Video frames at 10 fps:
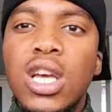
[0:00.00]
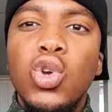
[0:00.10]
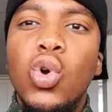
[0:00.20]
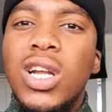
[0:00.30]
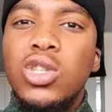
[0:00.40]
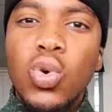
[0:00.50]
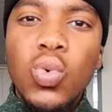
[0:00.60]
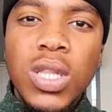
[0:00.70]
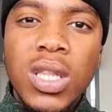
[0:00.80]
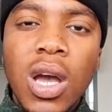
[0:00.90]
You're going to
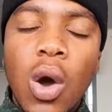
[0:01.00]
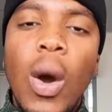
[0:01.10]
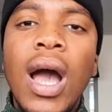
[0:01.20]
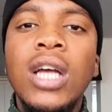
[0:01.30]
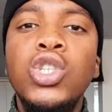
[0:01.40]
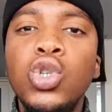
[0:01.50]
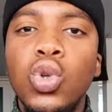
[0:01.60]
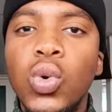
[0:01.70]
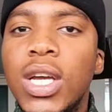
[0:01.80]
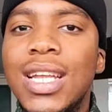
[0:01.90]
do it. Why aren't you
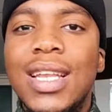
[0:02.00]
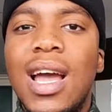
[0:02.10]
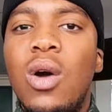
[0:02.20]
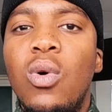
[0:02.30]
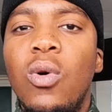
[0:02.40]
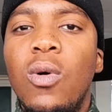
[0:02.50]
doing it now?